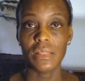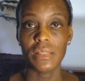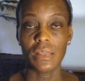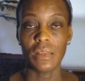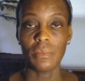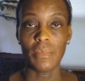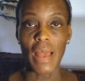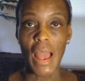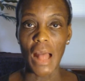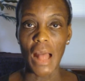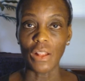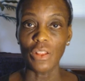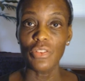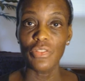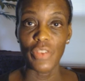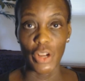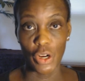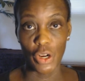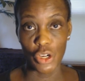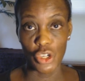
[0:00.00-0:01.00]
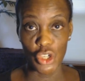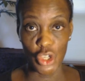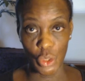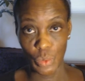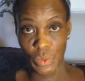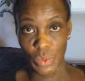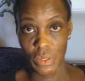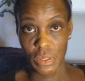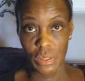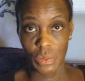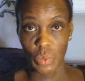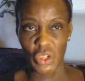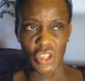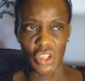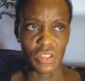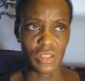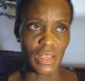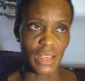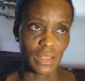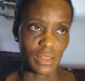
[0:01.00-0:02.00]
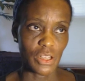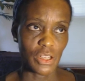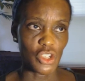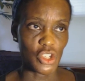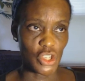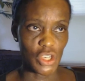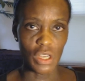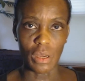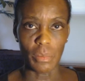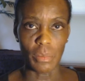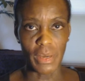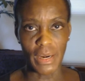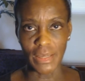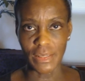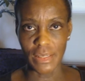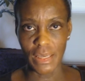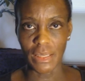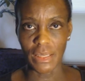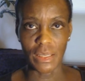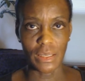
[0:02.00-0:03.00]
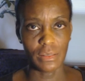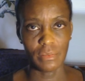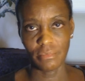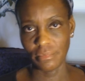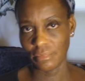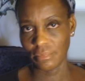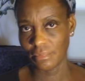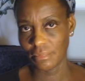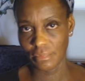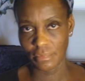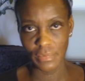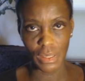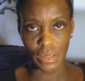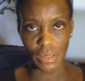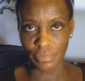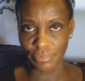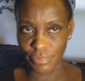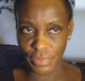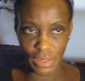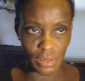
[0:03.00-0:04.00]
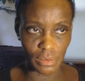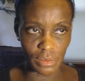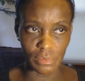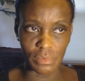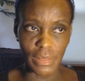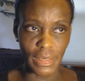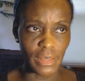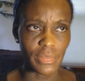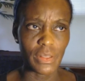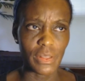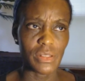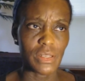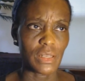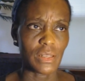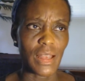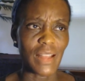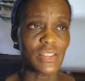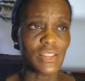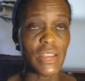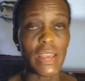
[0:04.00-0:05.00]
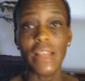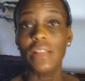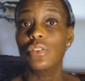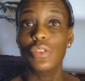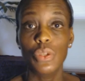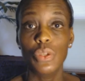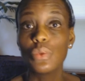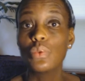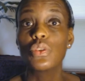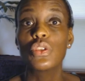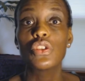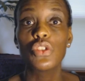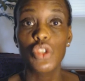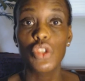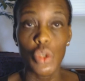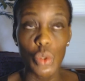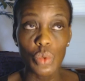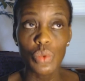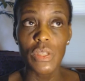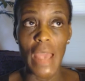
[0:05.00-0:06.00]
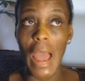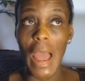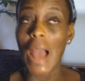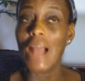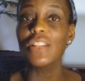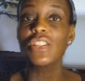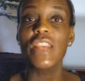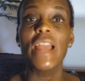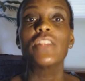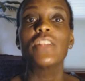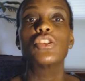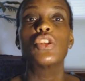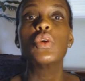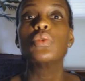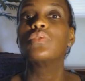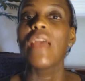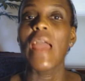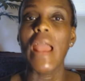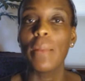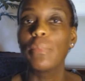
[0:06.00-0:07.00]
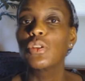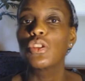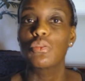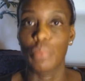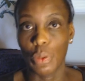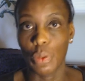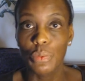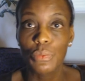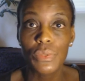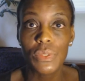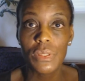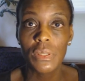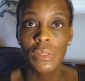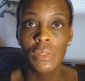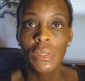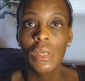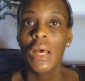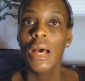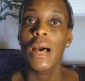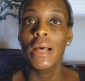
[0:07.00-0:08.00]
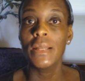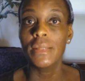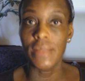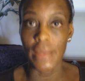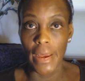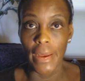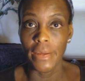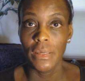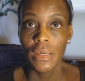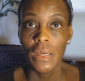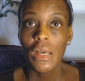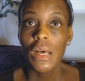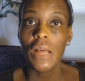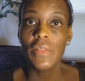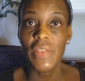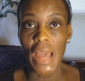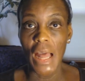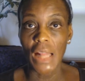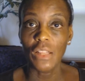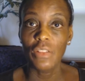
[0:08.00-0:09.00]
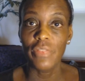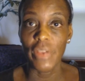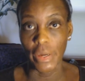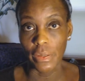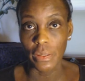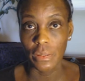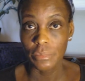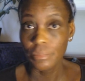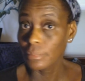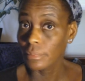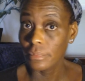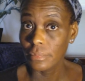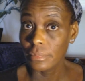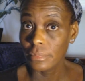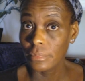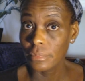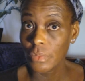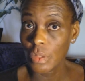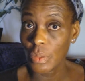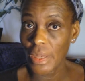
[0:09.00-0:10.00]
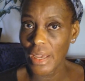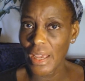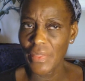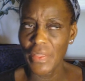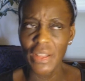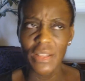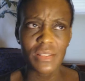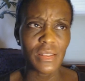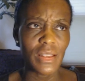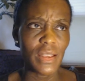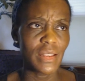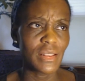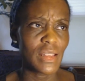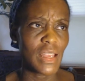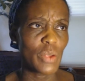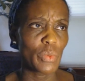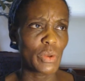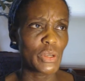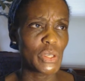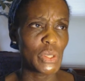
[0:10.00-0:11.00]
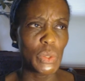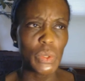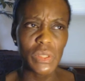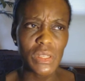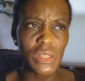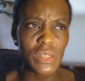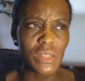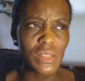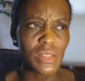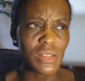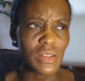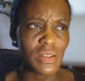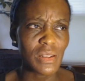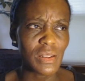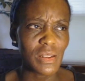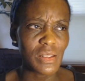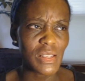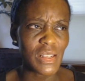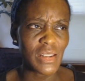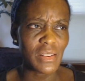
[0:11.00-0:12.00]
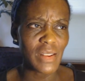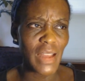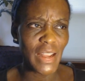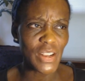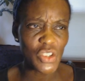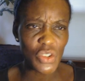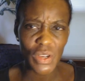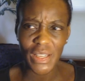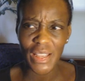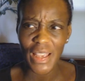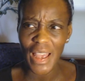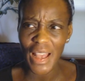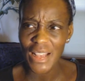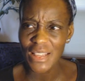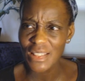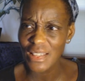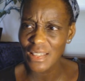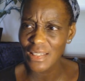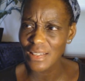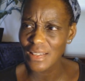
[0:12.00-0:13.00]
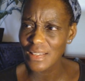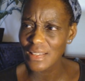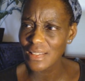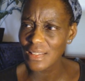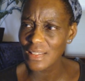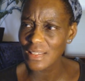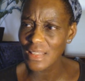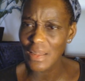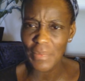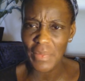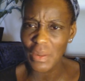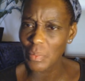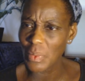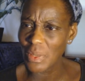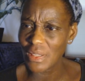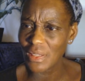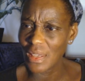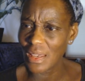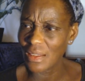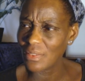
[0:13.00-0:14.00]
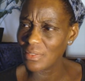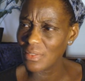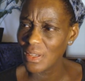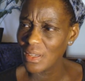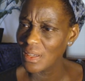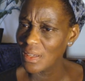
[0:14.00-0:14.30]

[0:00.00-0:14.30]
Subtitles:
some aloe vera juice, which is like a gel, but I take it you know, like things like I take I take 2 tablespoons a day of the aloe vera. Okay, I think it reduces, is it nitric acid? It's something we get